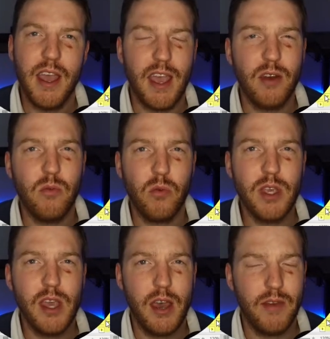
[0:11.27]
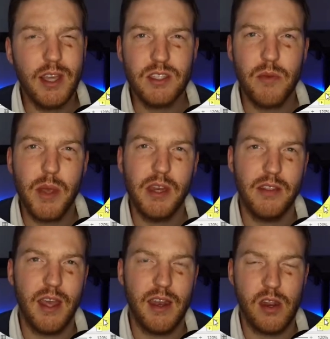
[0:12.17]
And we have estimated
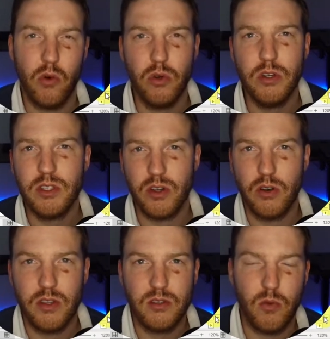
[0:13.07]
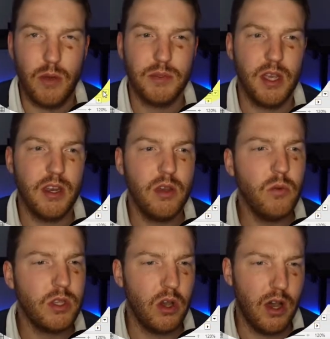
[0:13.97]
that in order to start this website, it
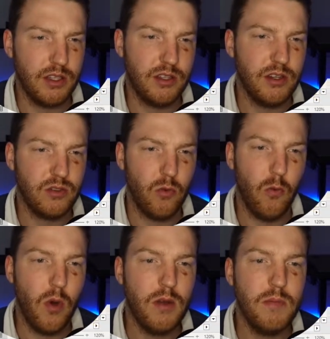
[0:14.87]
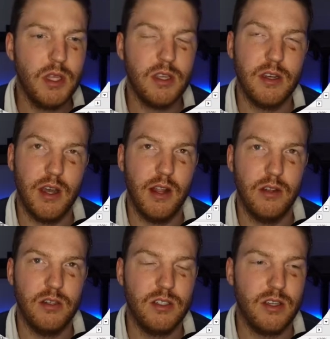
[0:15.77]
would cost us $1 million
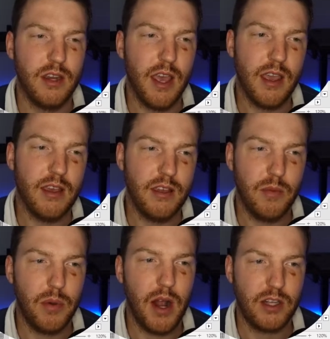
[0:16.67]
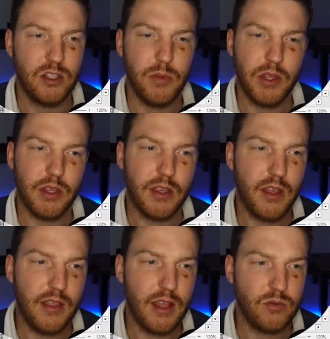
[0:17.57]
today approximately.
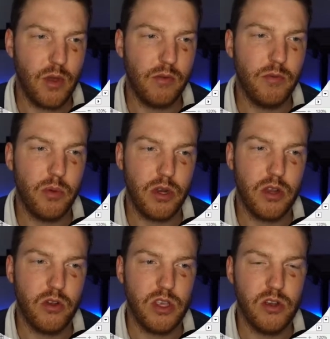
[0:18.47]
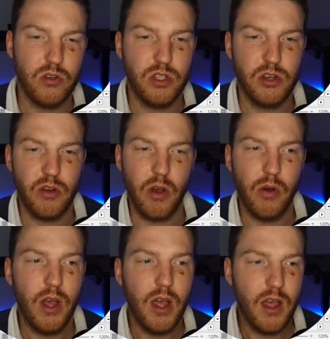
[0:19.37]
And that's why we put here year zero.
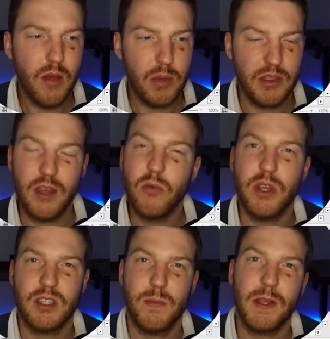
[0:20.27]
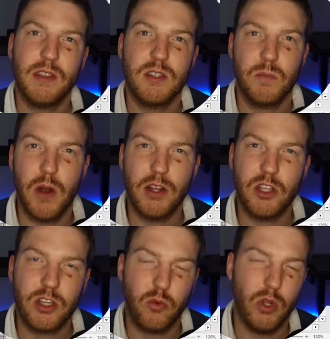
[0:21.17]
But then we expect this
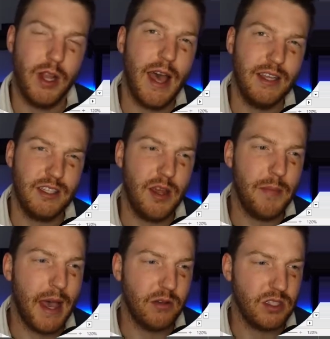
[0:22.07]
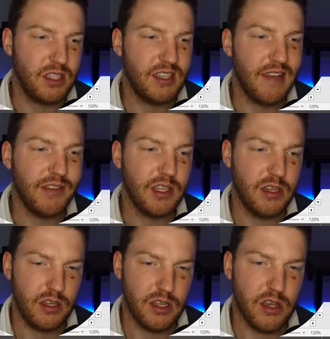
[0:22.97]
project will last about
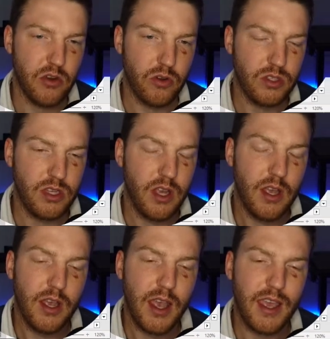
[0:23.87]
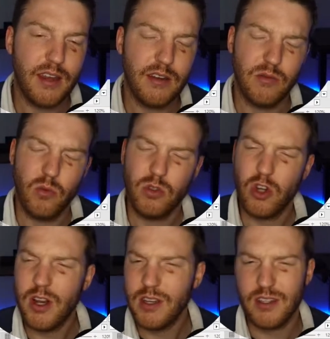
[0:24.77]
seven years. And we're
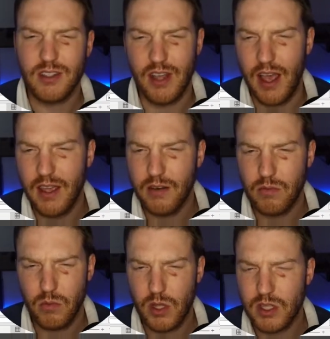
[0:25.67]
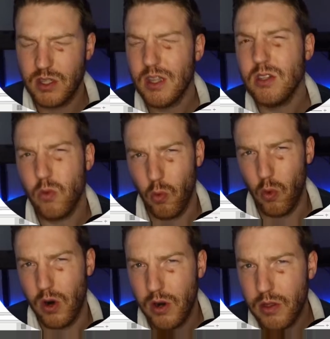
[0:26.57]
trying to decide, is this
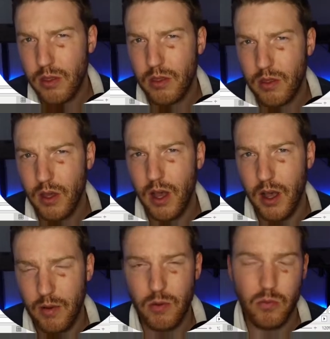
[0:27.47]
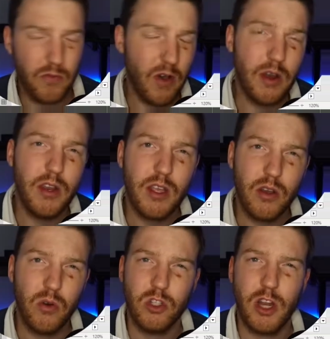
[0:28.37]
worth uh, funding
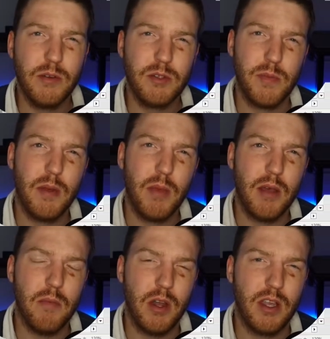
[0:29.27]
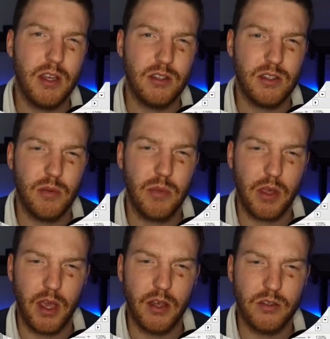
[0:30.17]
or should I spend my money on
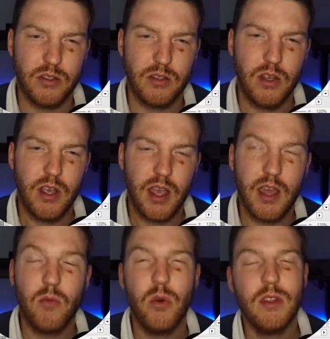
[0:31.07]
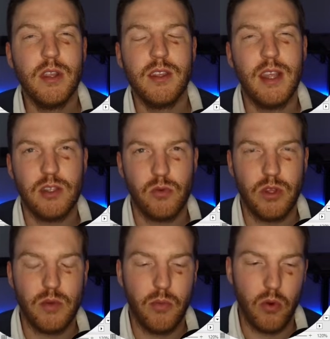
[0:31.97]
something else? And one thing that's
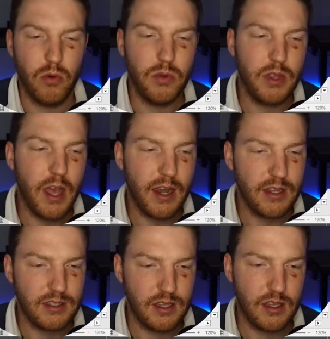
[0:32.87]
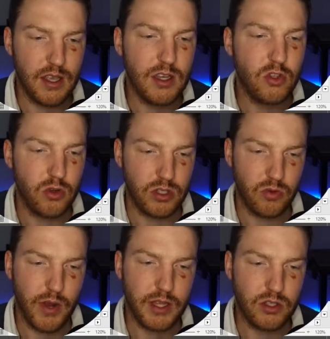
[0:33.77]
really important with that is the interest
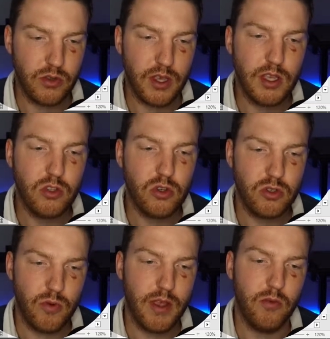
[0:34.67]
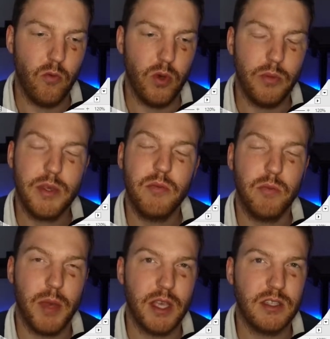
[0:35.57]
rate. So the interest rate will be
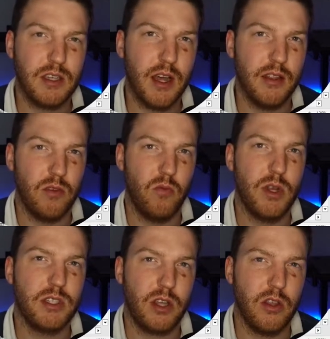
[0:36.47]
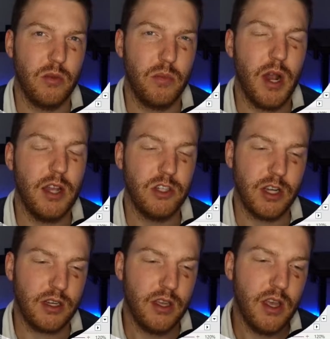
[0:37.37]
based on the risk of the
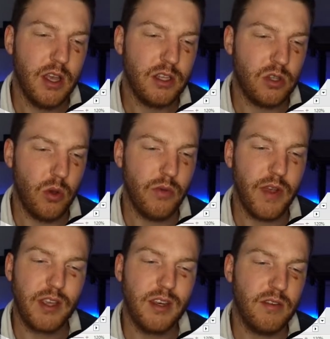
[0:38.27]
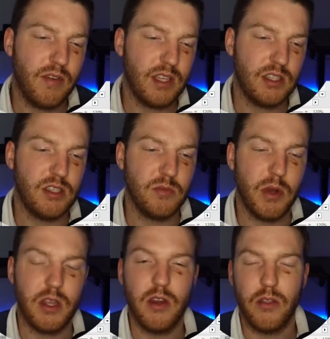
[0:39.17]
project. So if I could invest this
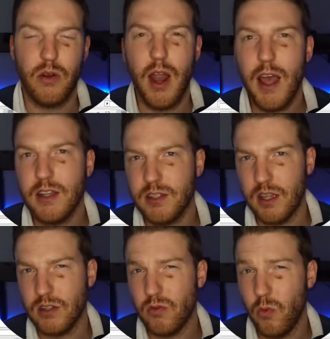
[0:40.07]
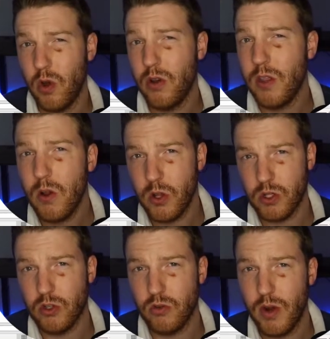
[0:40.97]
money in other assets, what are their
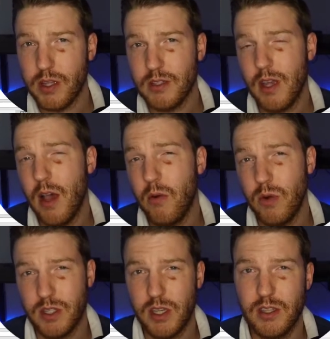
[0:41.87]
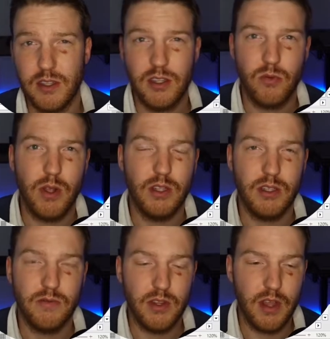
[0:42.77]
interest rates? How risky is this
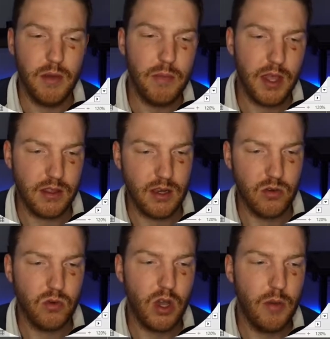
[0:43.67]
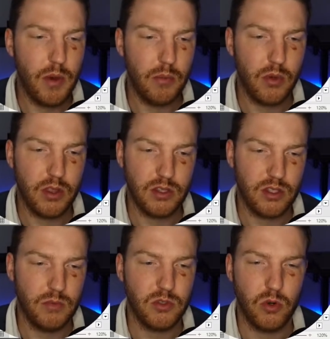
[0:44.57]
relative to them? And then you'd come up with
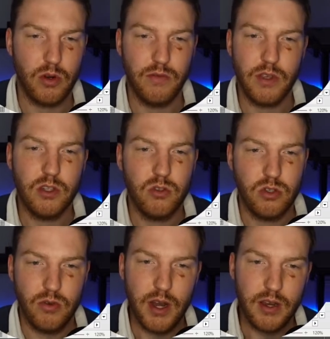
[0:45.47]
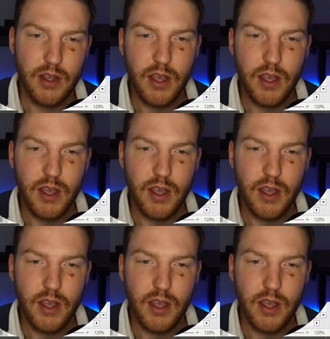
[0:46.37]
some sort of interest rate.